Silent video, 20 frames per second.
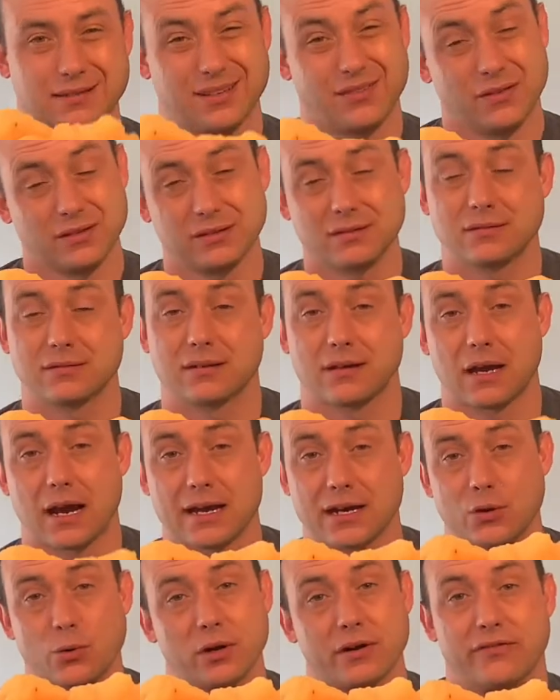And this is kind
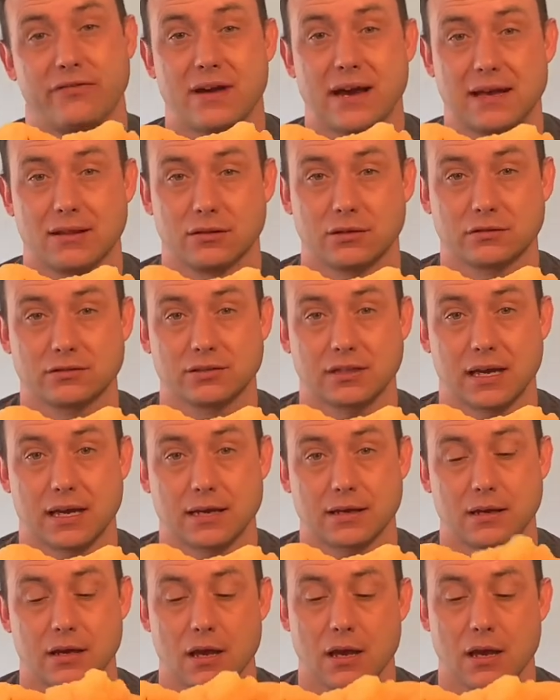of what fat looks like.